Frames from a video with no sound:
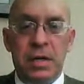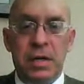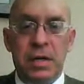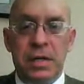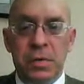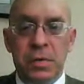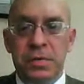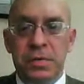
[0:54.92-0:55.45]

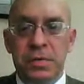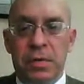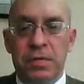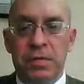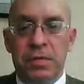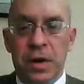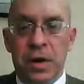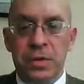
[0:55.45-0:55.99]
useful
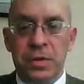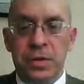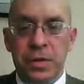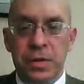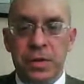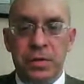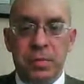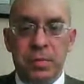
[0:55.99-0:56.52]
function
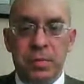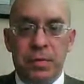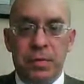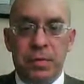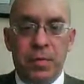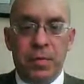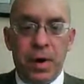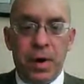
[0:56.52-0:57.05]
to
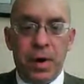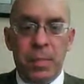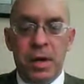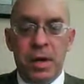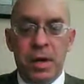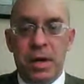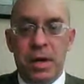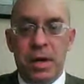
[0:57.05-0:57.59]
perform.
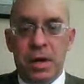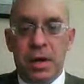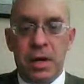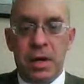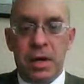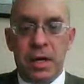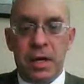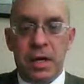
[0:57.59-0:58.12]

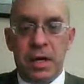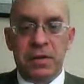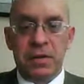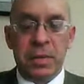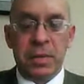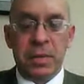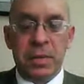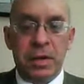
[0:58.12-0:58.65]
Gives
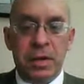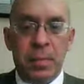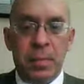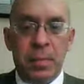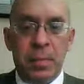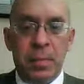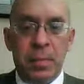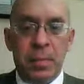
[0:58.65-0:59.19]
me the
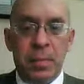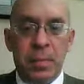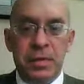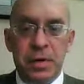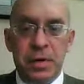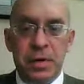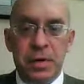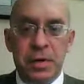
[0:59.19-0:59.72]

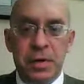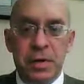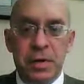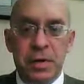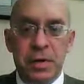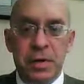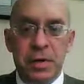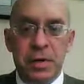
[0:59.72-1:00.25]
opportunity
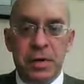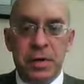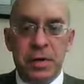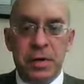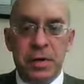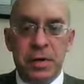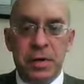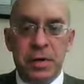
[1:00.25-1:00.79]

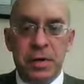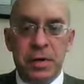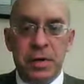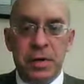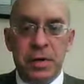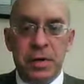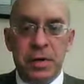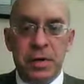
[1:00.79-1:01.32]
to
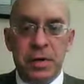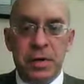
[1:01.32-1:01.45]
help.